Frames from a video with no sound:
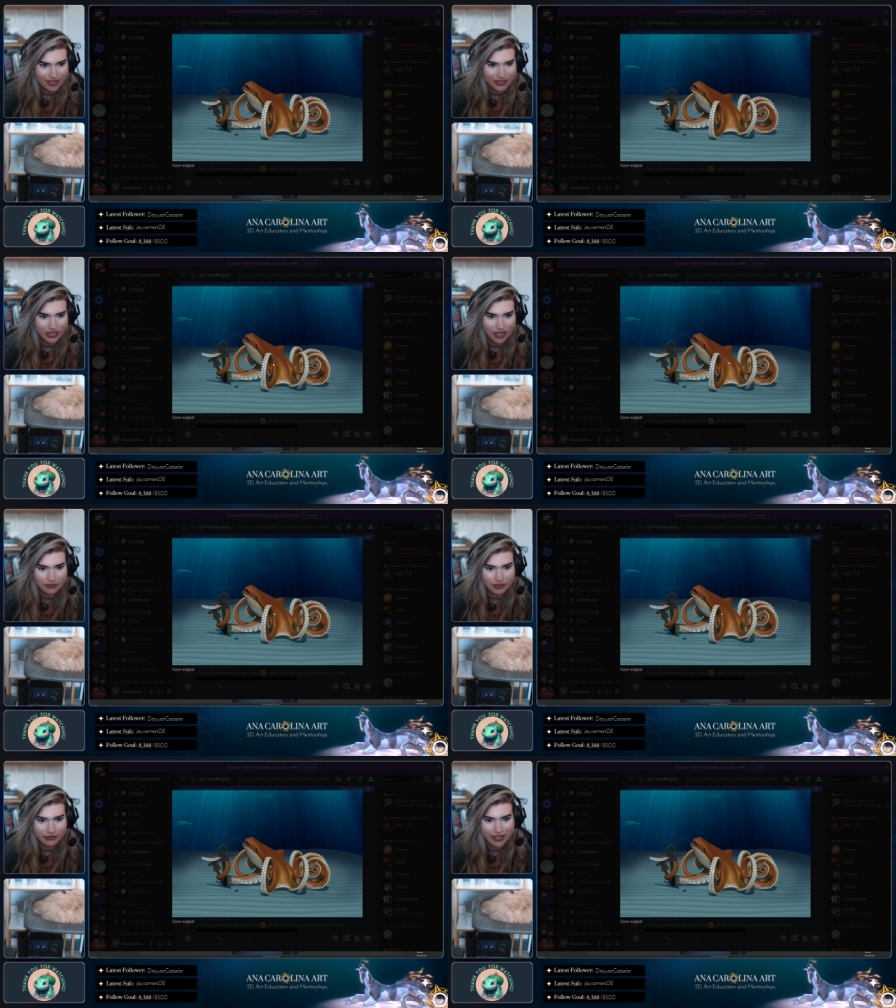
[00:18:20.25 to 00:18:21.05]
Nice
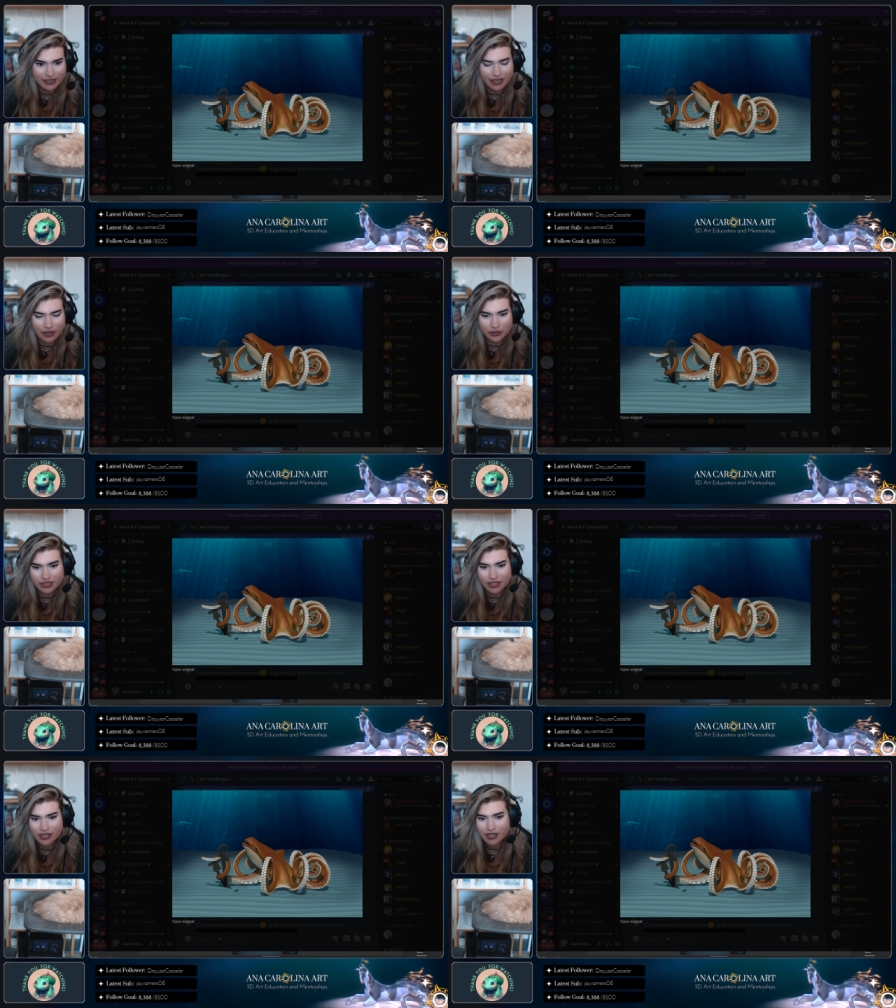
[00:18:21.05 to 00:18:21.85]
job. If anything, I
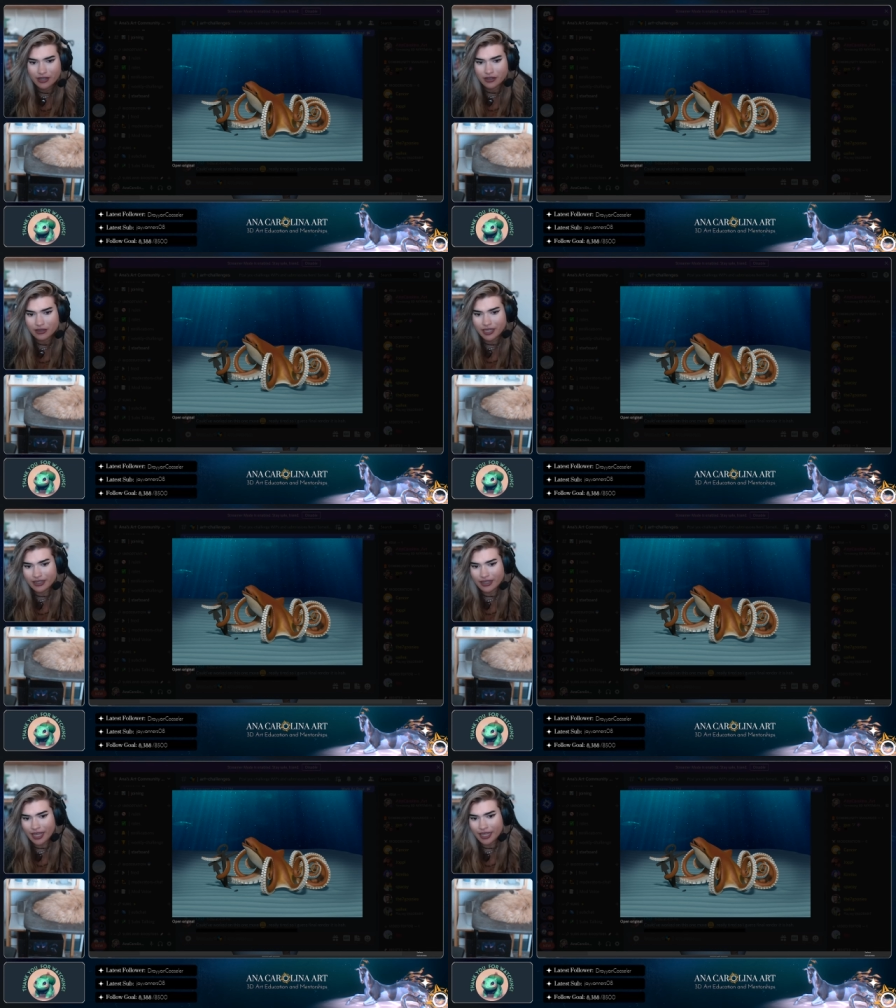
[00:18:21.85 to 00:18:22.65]
would
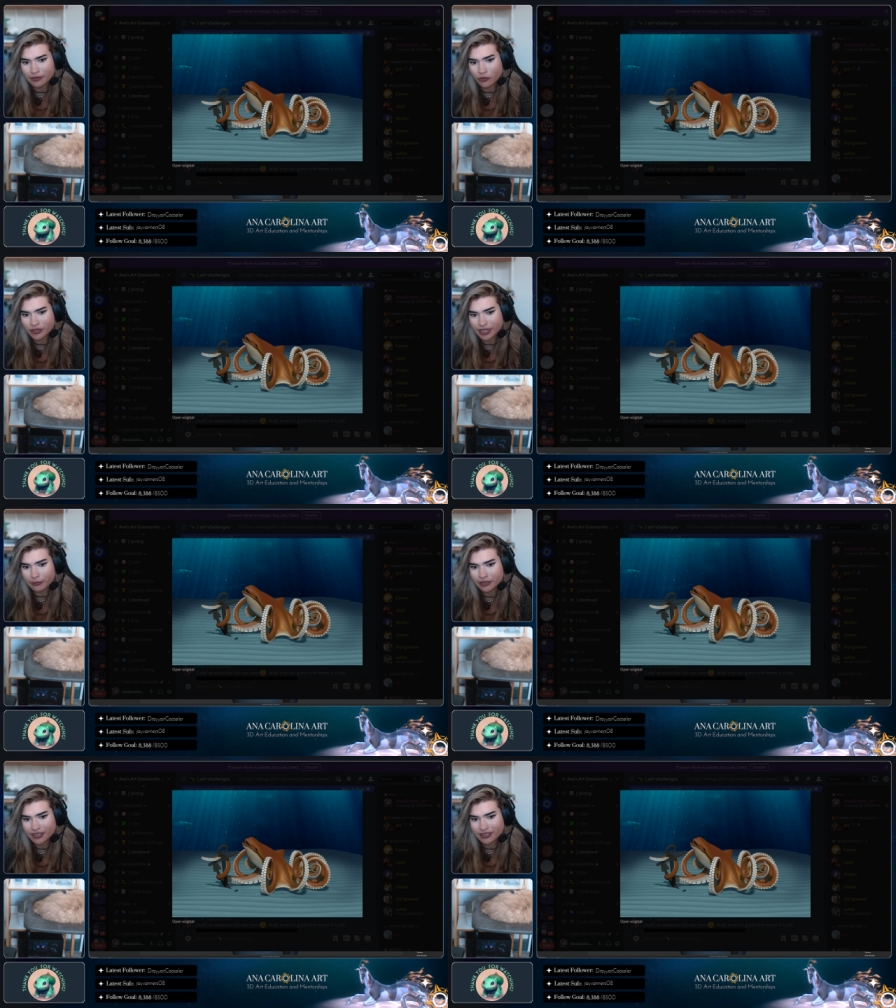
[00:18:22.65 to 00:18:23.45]
like add more
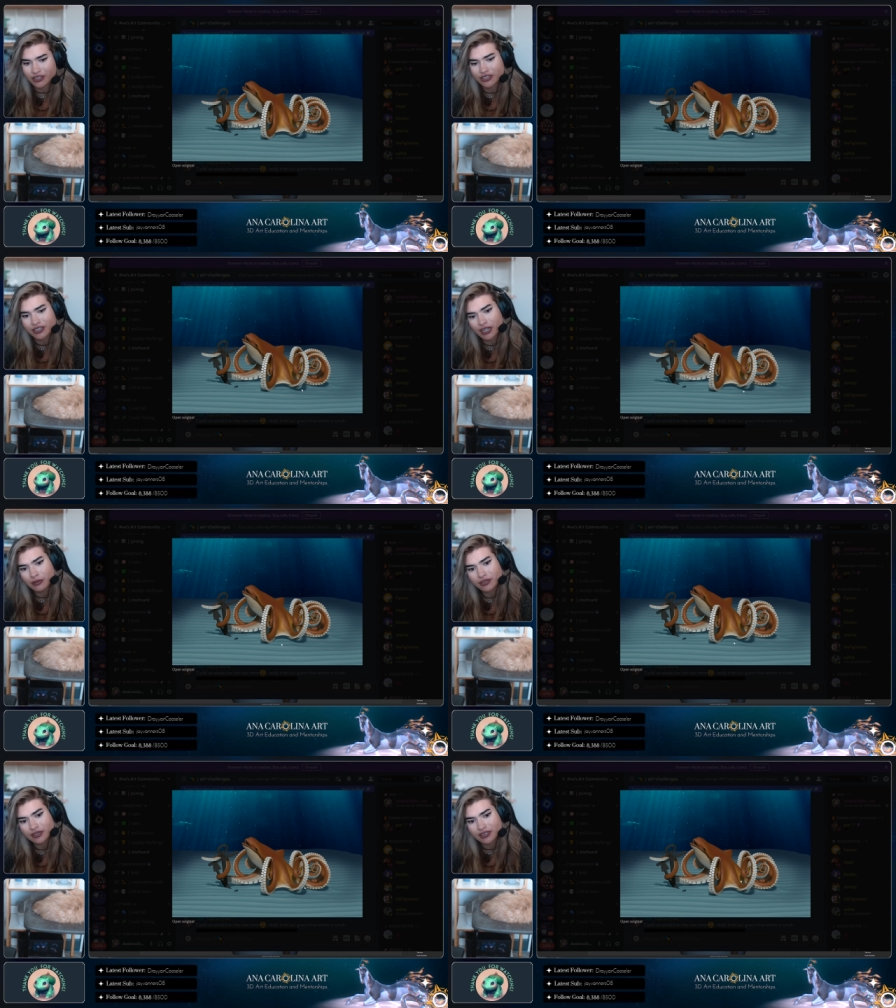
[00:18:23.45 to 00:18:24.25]
depth to the suction
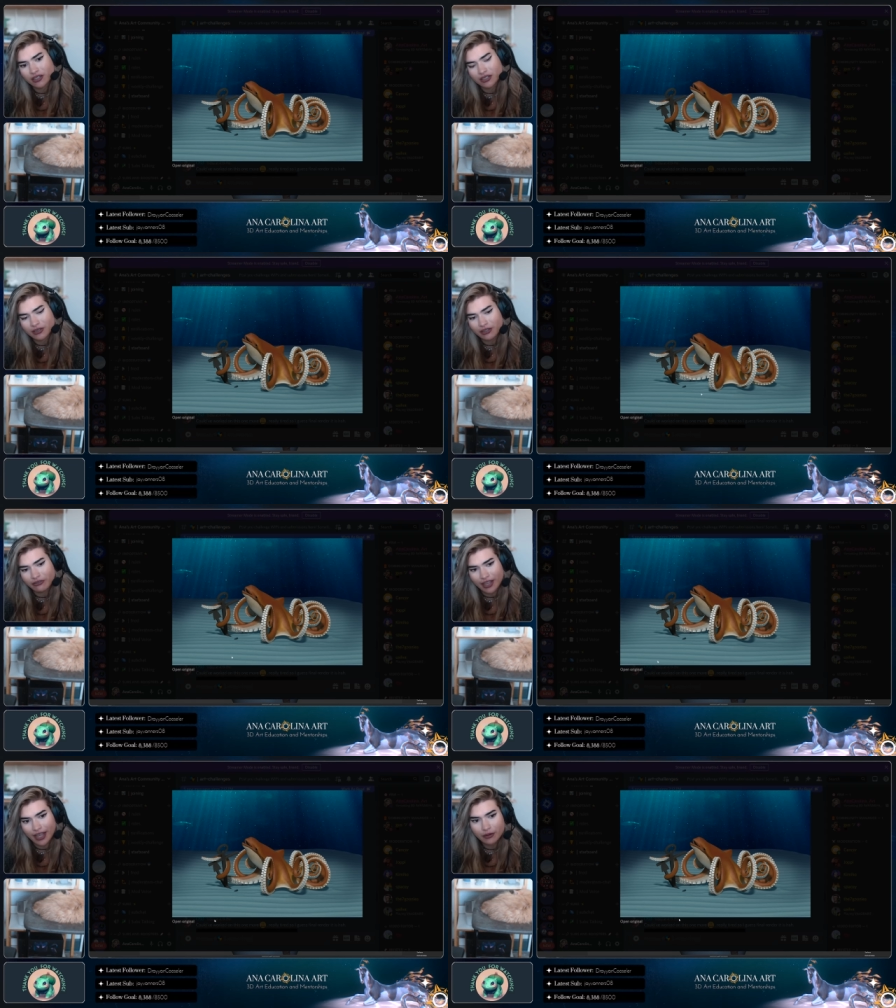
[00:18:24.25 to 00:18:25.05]
cups because it looks
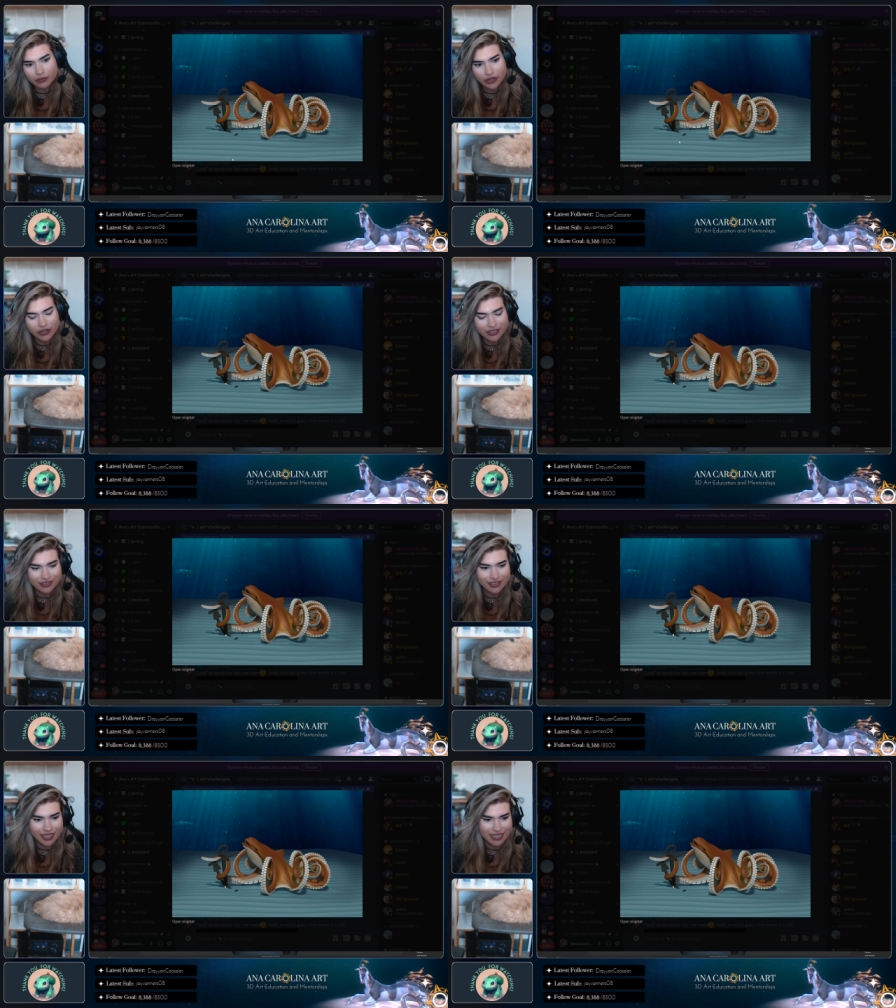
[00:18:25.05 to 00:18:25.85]
really flat. But
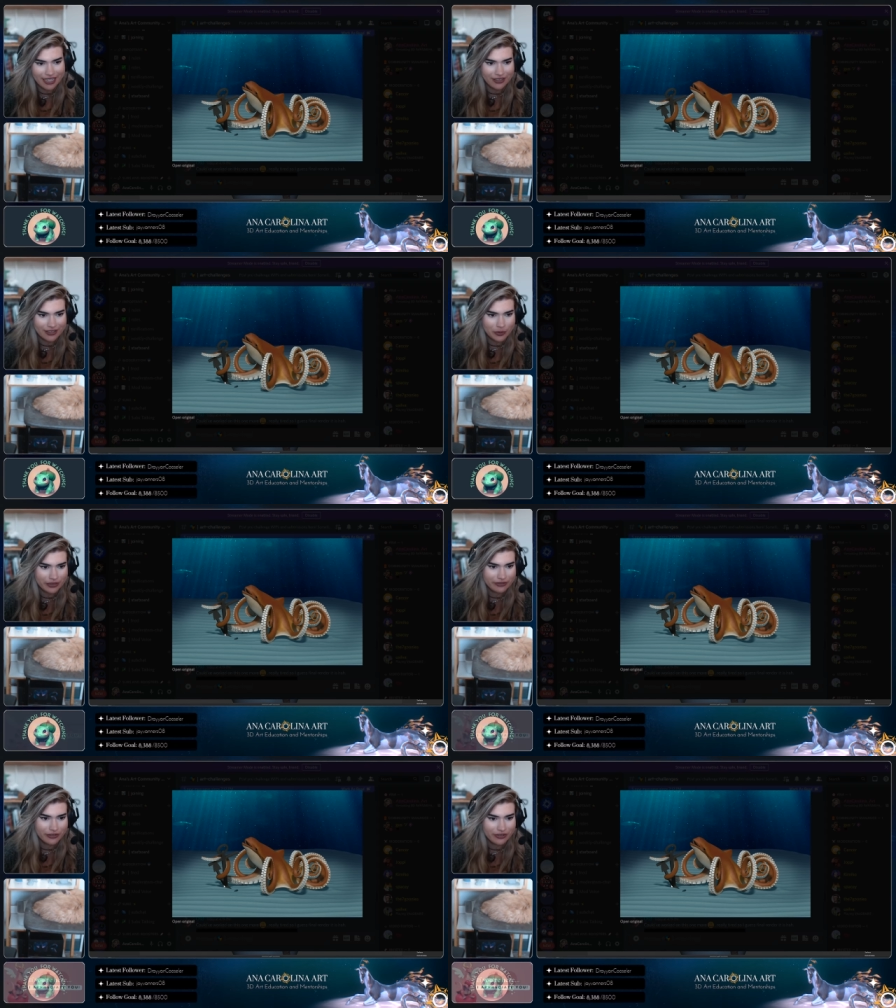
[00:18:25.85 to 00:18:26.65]
other than that, like it looks
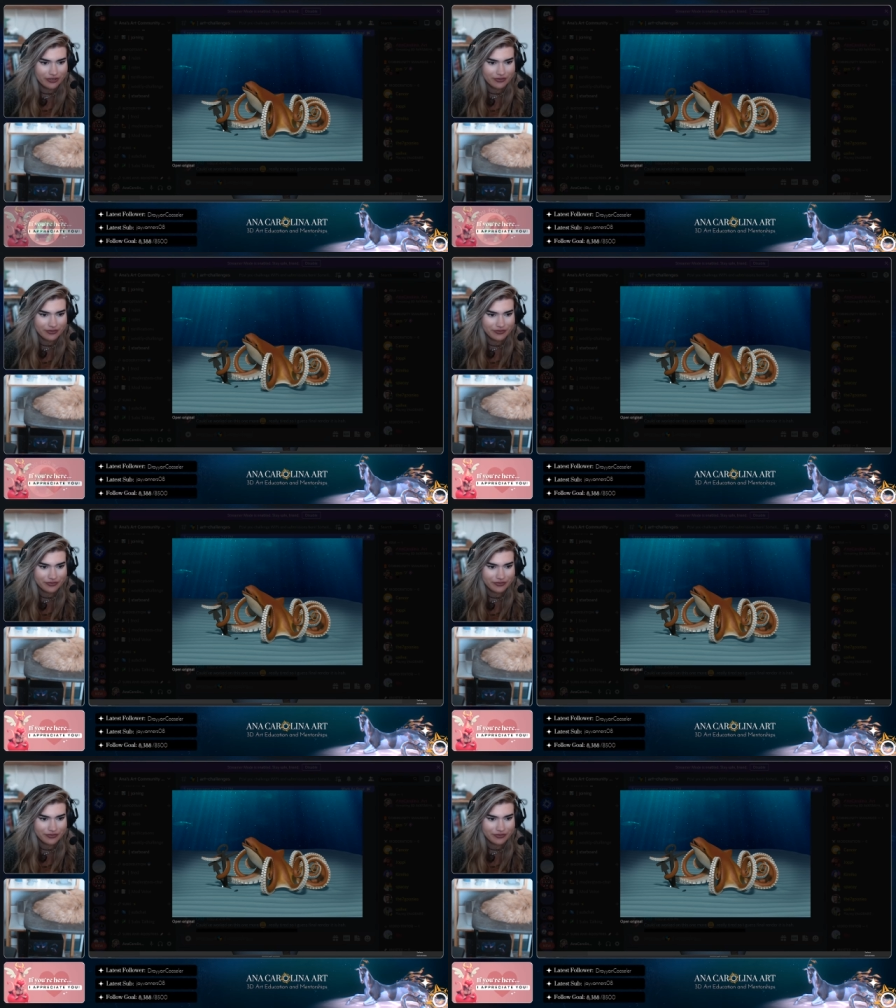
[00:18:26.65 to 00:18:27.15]
wonderful.